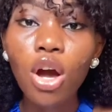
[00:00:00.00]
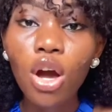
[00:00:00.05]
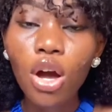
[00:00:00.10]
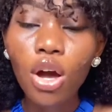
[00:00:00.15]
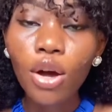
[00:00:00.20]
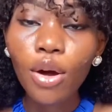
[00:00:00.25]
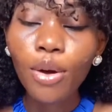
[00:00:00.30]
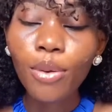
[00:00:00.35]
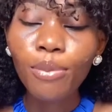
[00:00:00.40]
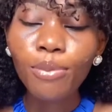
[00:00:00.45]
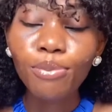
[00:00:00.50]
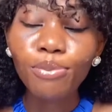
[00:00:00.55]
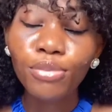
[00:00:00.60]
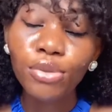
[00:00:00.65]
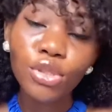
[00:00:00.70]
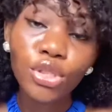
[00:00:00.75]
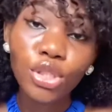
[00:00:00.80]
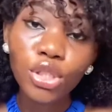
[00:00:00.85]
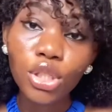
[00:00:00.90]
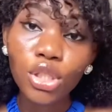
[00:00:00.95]
um,
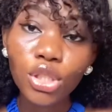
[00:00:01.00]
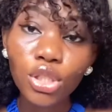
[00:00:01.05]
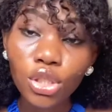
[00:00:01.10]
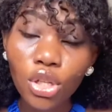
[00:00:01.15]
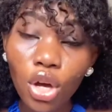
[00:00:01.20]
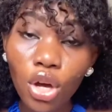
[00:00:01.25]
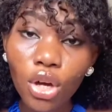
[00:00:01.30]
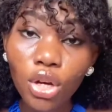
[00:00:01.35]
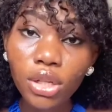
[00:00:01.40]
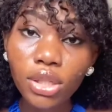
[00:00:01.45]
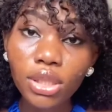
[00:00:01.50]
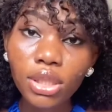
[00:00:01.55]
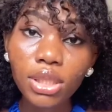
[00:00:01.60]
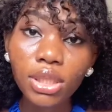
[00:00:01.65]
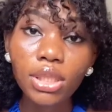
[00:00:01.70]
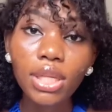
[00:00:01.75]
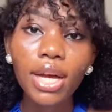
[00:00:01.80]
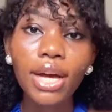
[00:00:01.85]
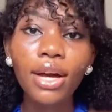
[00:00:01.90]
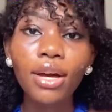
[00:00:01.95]
put your songs,
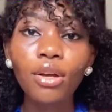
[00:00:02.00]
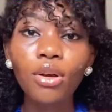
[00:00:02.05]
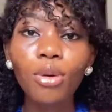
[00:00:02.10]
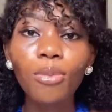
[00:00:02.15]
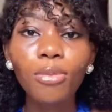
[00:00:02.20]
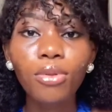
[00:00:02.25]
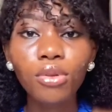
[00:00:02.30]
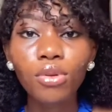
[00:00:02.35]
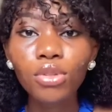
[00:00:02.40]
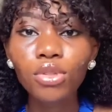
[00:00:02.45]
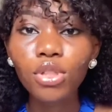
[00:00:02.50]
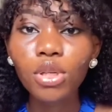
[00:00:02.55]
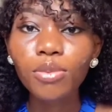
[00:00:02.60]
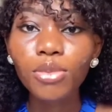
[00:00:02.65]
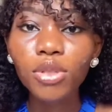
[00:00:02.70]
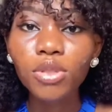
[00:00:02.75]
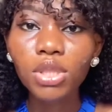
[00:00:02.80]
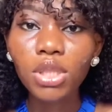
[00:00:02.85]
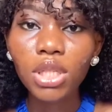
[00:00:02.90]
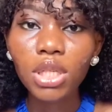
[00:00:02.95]
uh, upload your
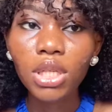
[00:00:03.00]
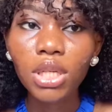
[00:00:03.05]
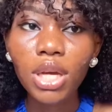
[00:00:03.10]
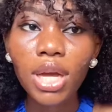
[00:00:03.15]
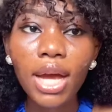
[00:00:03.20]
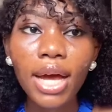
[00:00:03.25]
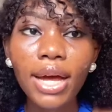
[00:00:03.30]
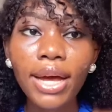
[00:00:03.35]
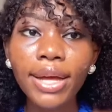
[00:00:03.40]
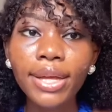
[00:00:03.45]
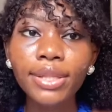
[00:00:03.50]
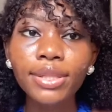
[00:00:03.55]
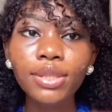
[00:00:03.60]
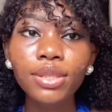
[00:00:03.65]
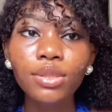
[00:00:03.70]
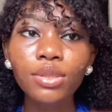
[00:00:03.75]
music, and